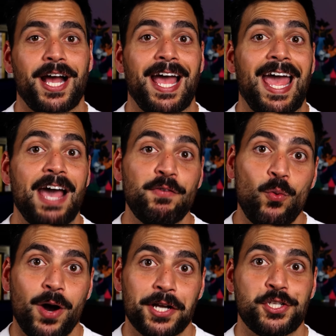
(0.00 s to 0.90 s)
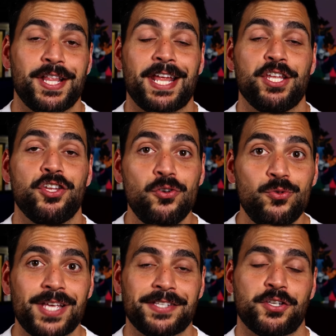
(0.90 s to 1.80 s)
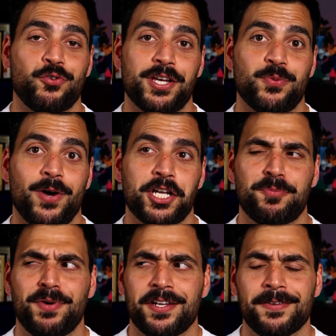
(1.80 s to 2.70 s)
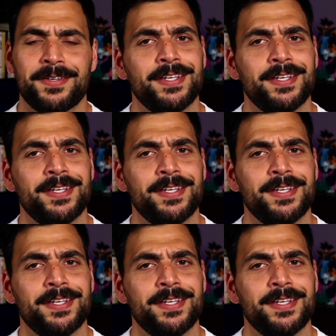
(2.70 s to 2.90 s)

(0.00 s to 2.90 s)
I have a watch that I use as a dress watch, but